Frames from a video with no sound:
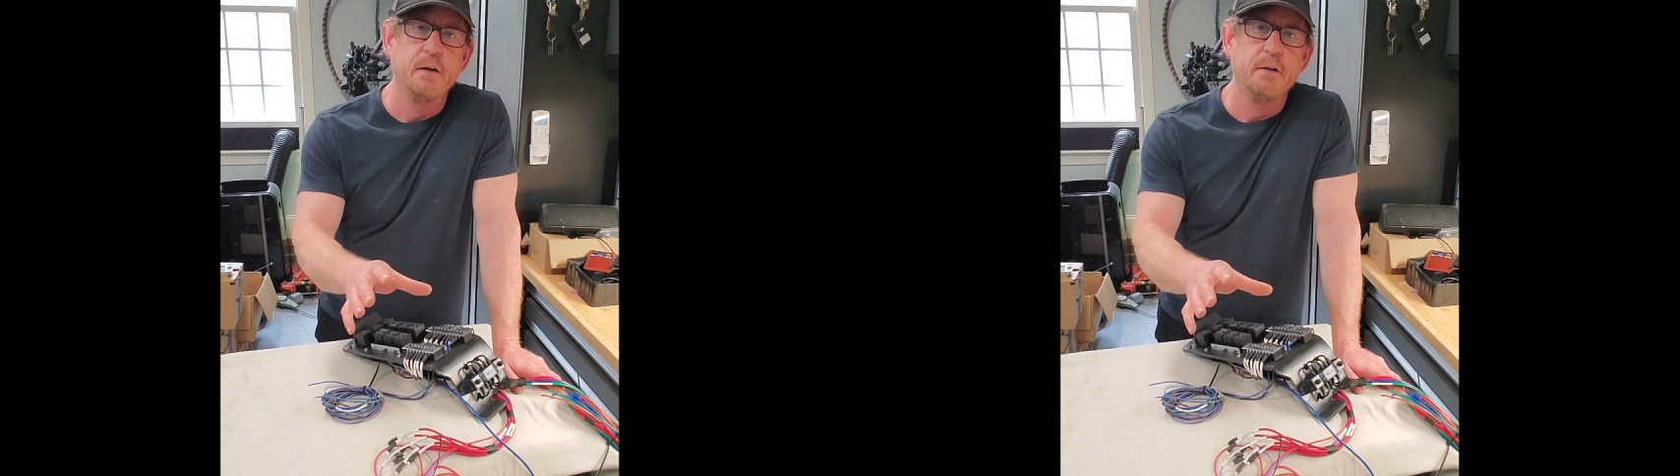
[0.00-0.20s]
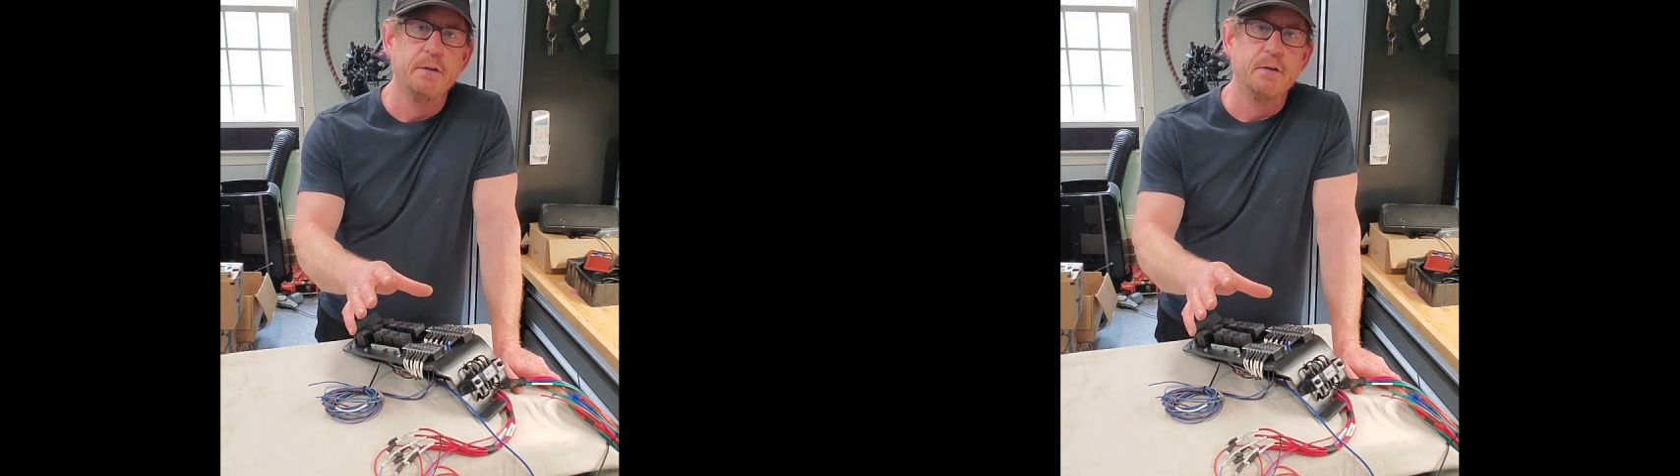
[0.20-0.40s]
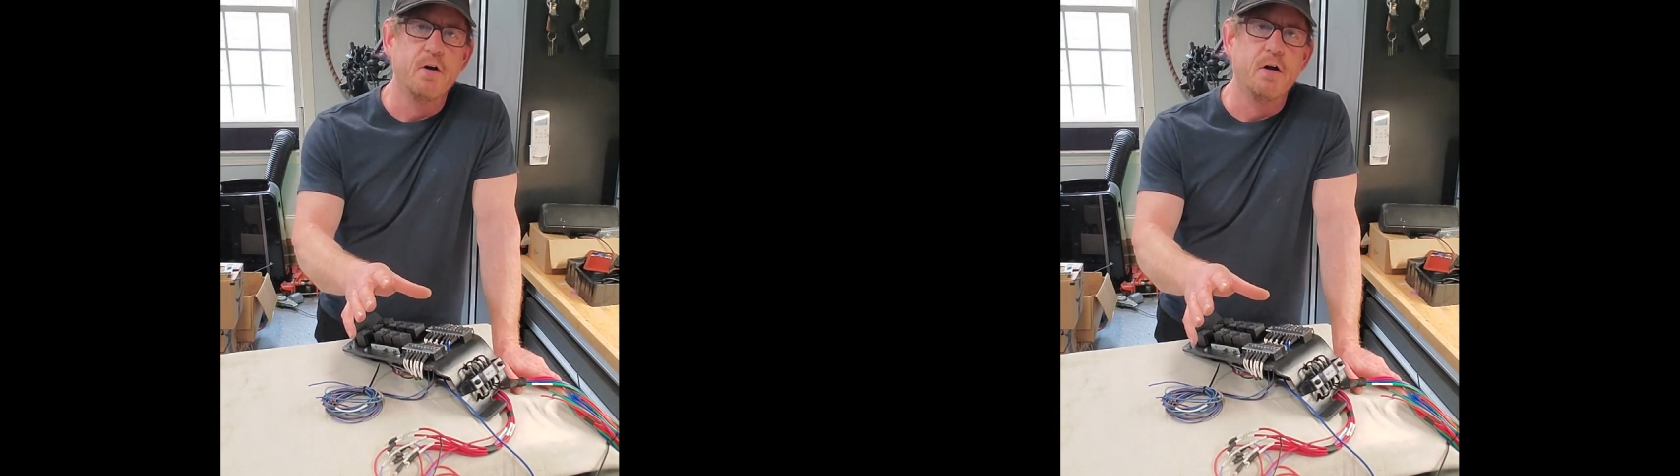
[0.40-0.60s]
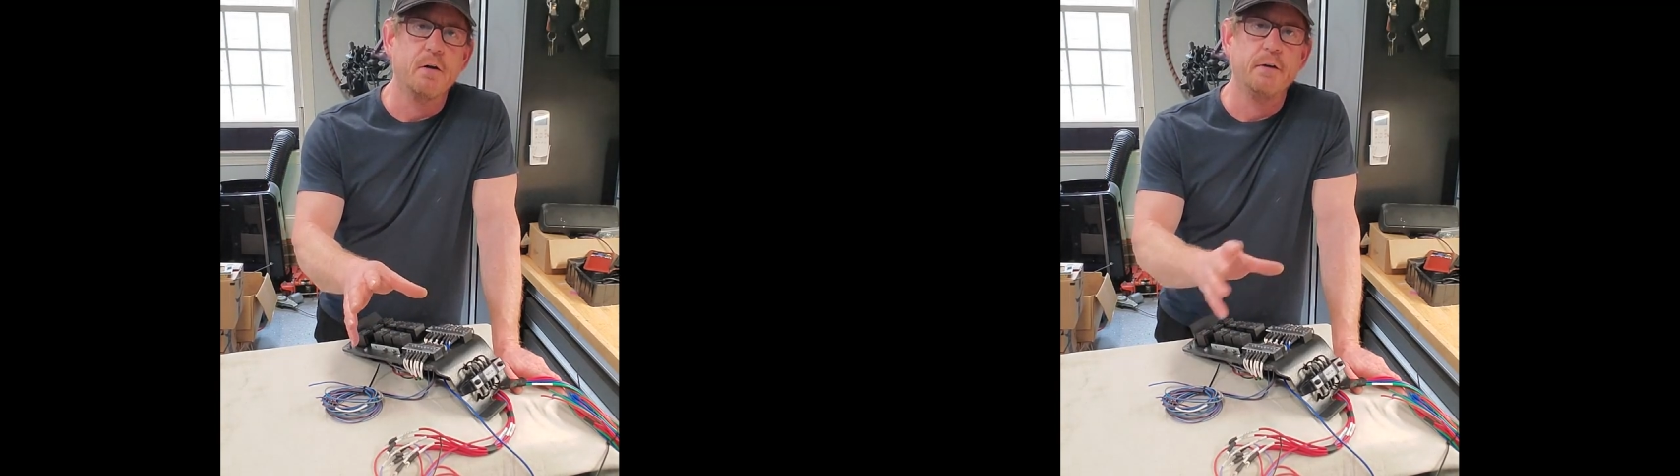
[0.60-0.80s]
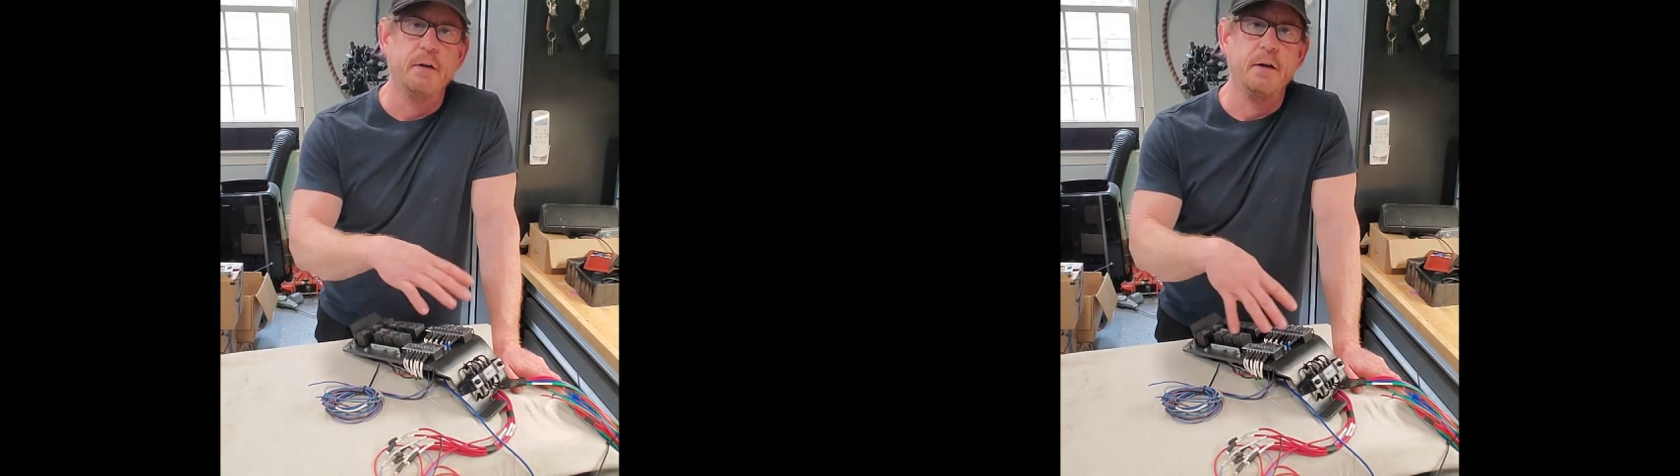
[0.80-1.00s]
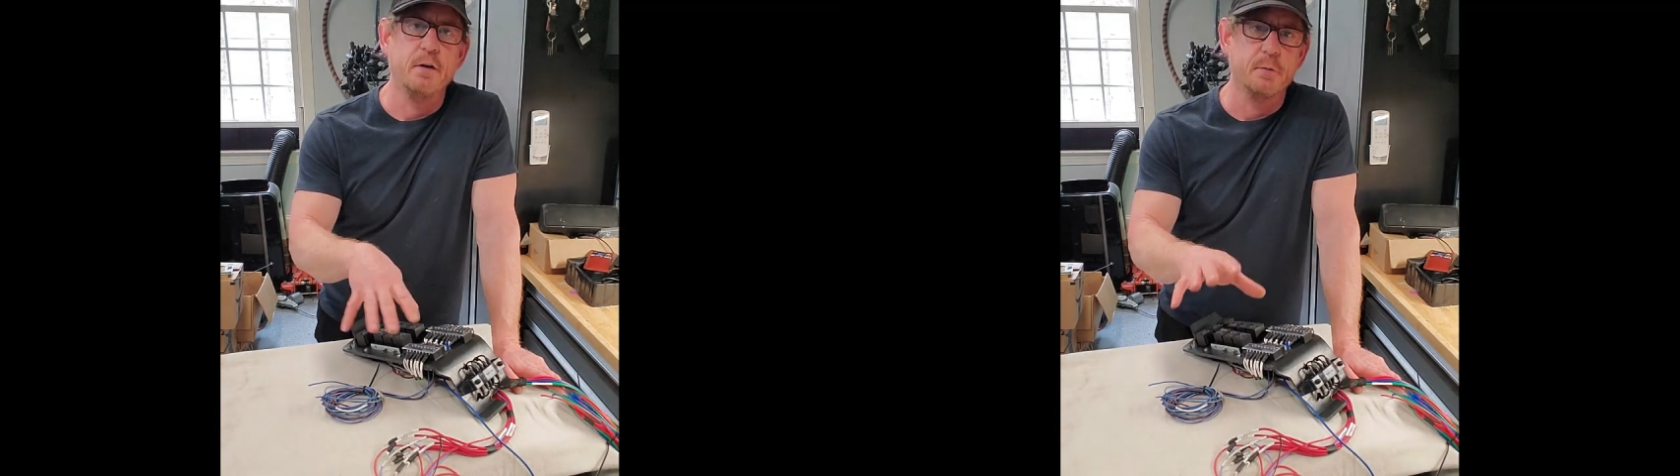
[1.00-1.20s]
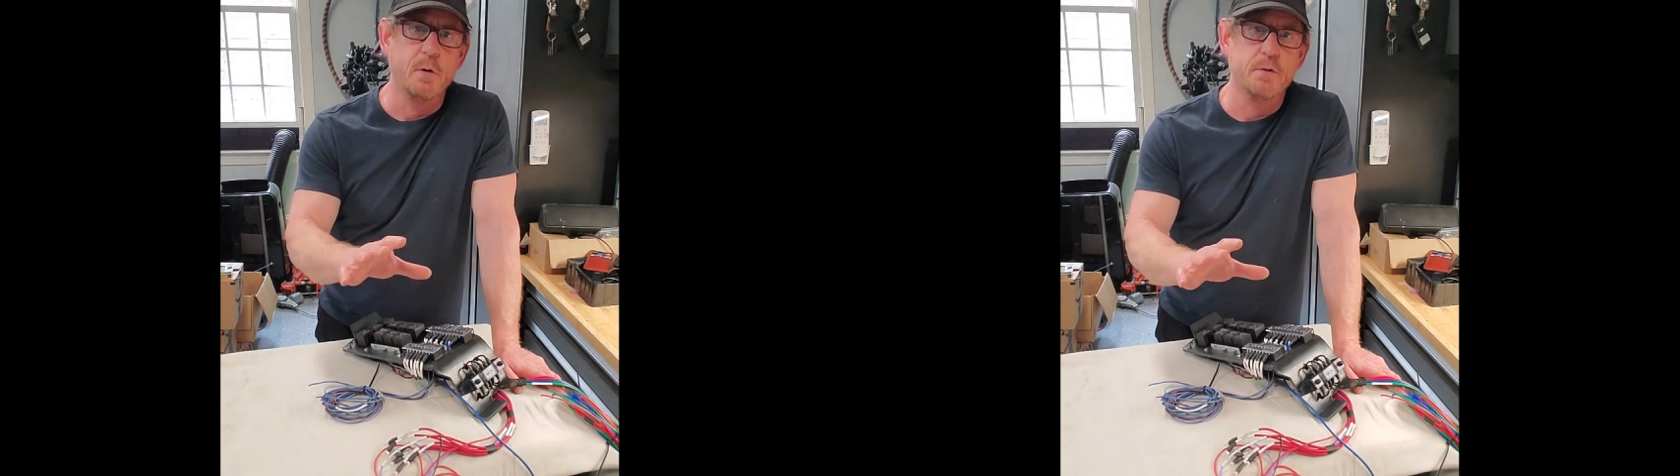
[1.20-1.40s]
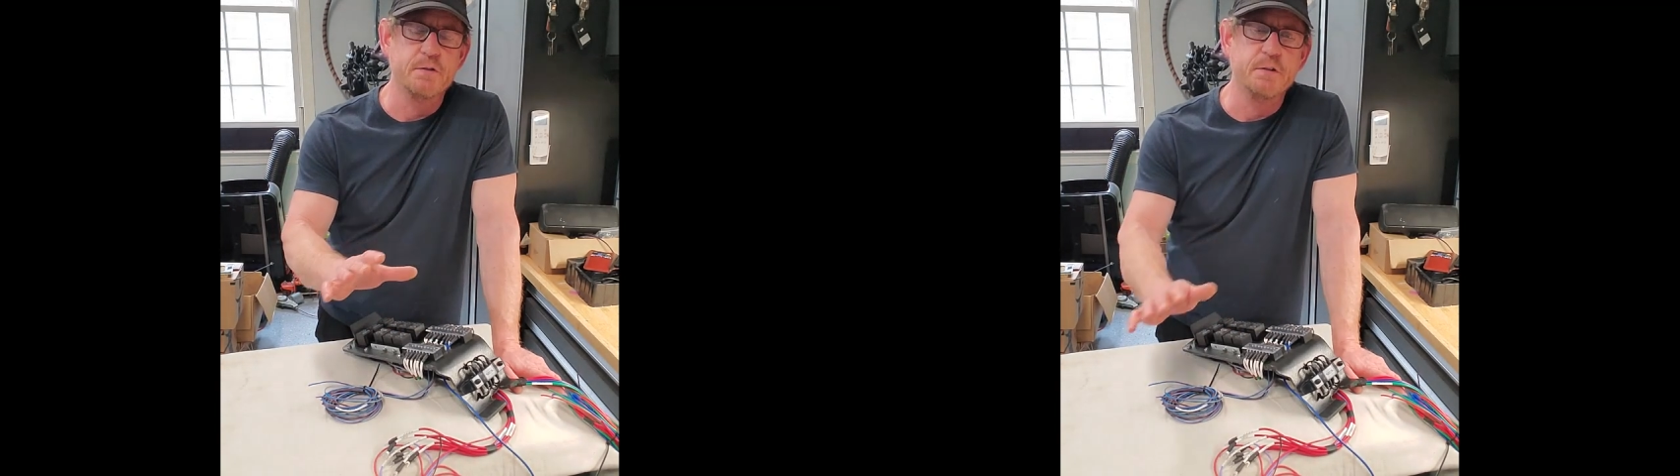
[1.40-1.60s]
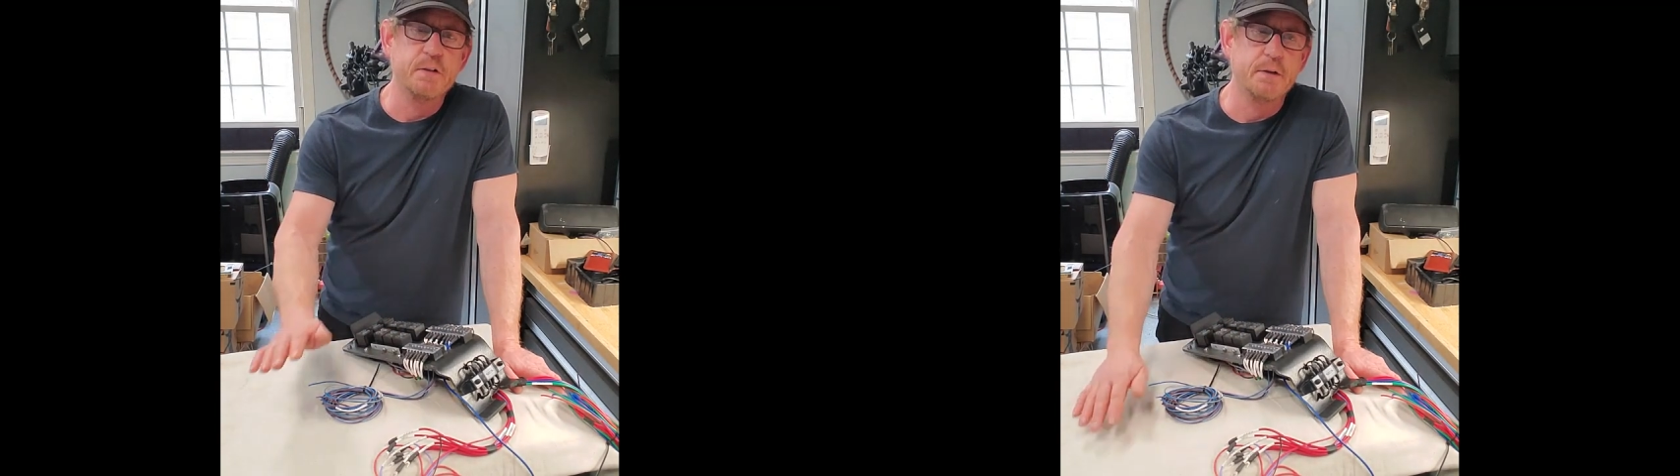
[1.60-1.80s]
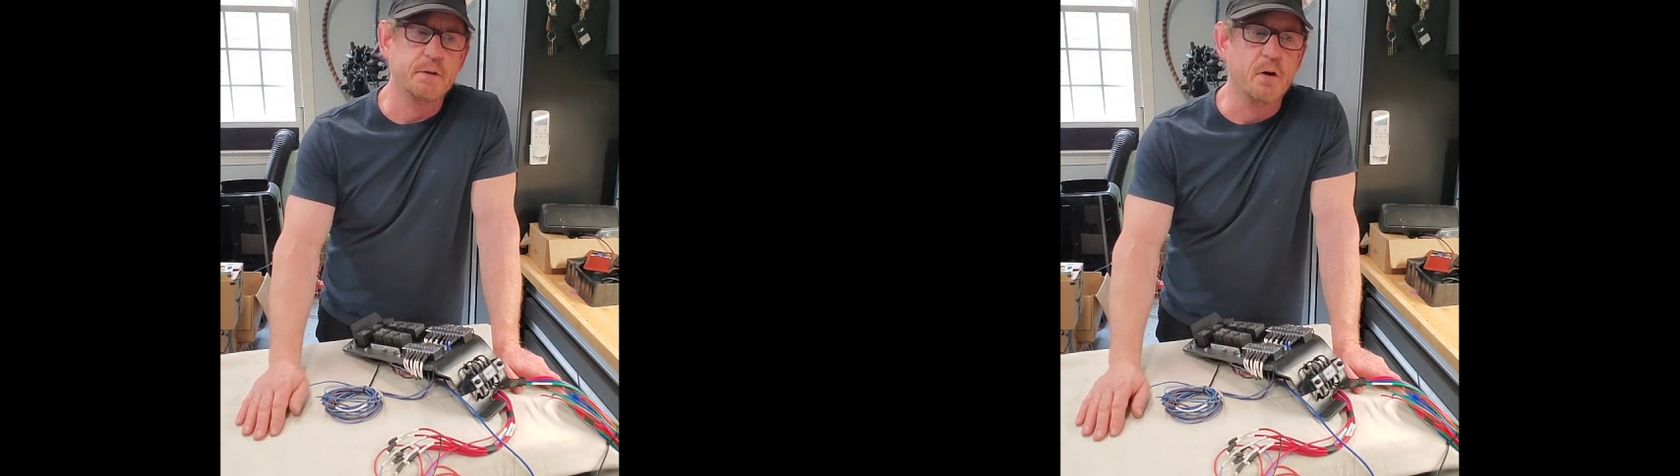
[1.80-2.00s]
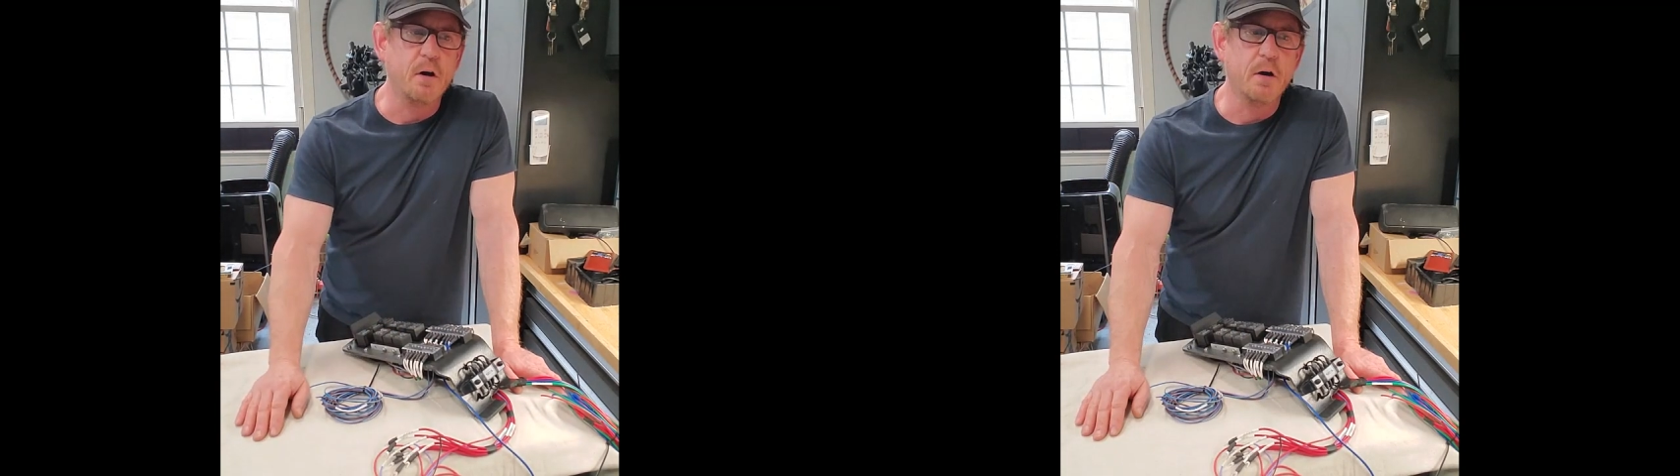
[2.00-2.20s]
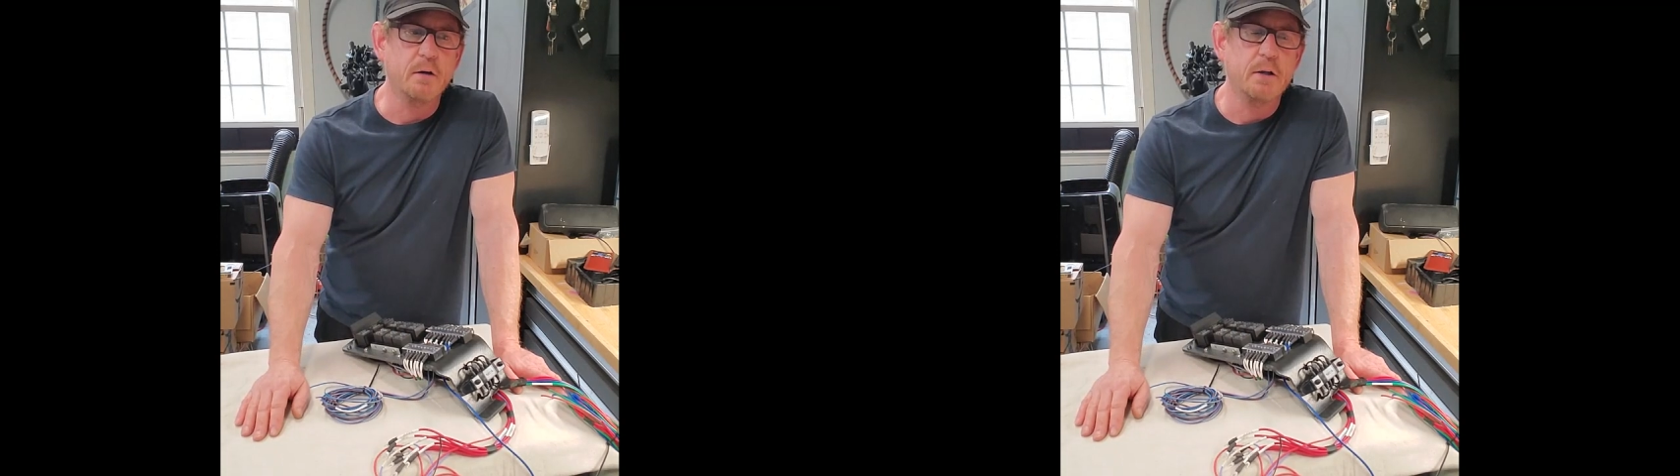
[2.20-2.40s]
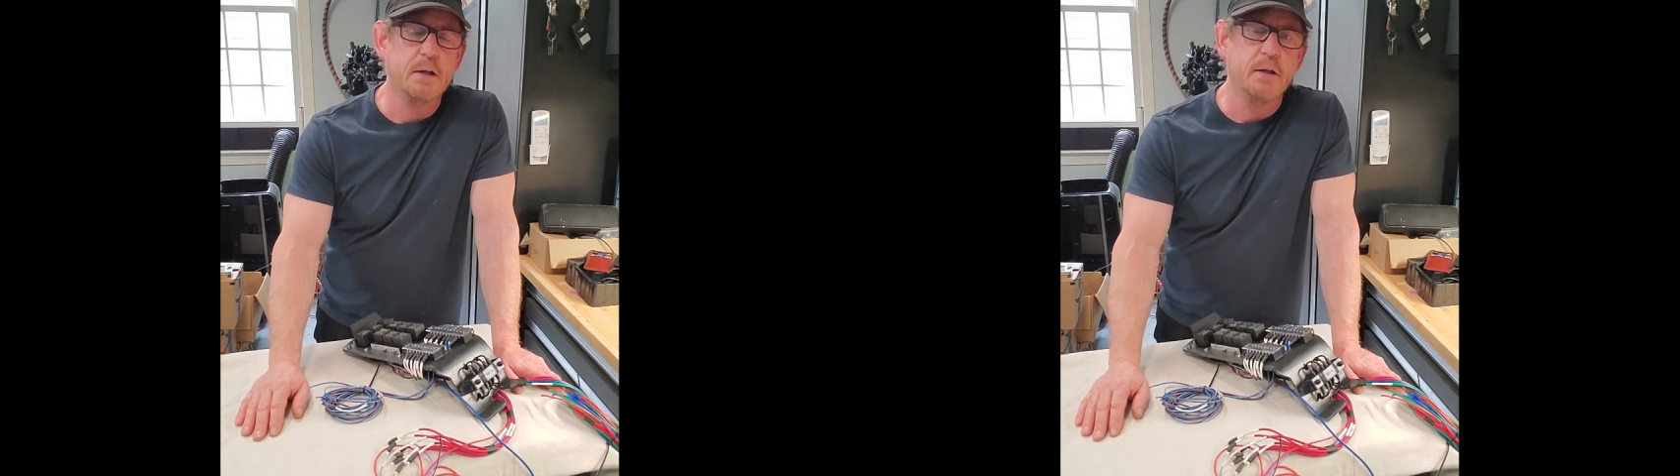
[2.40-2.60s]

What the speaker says: in the car, and other motors inside the car.